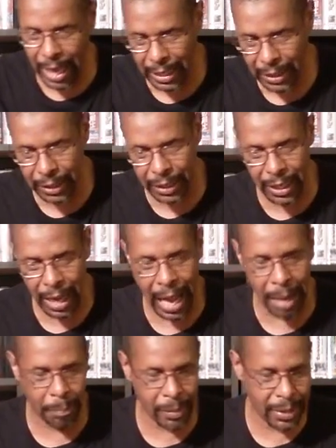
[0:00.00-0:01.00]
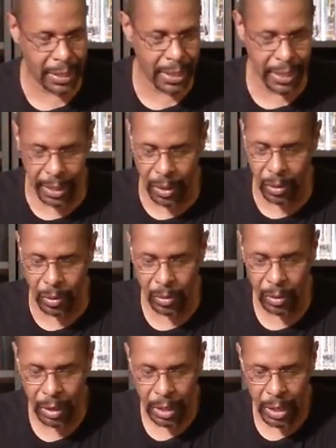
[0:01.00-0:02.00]
that's the Hyper Neo
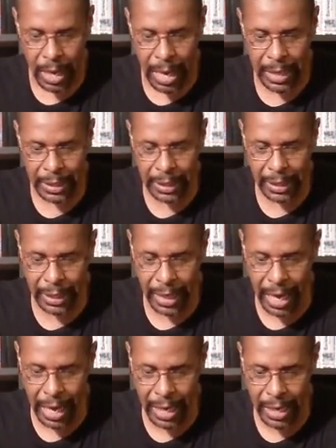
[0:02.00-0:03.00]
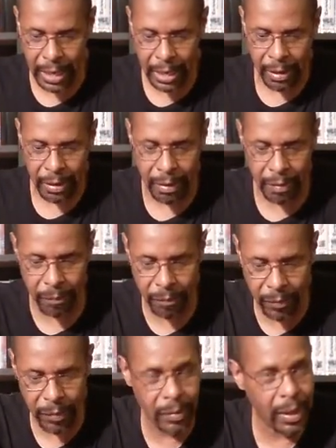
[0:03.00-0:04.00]
SNK
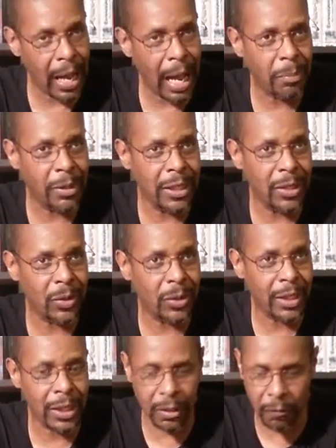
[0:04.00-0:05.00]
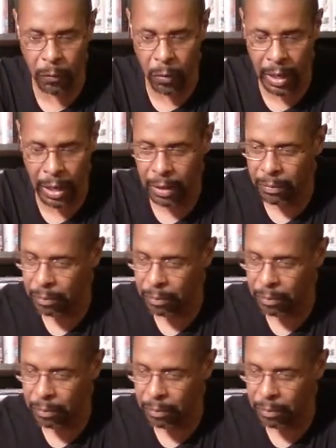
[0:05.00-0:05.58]
Hyper Neo 64